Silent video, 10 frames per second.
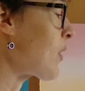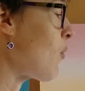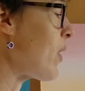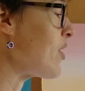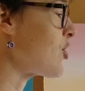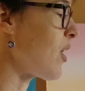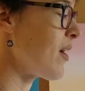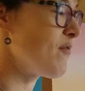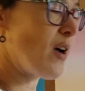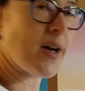which I
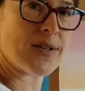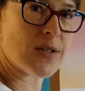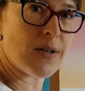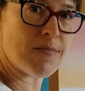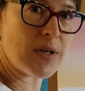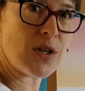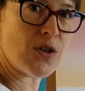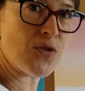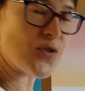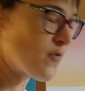find can be
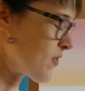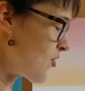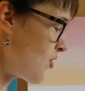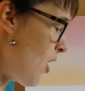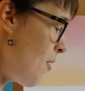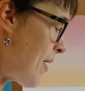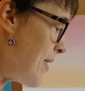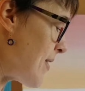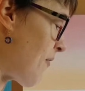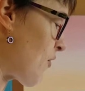used for so many
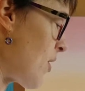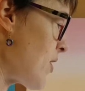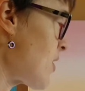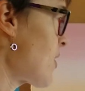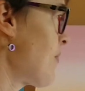different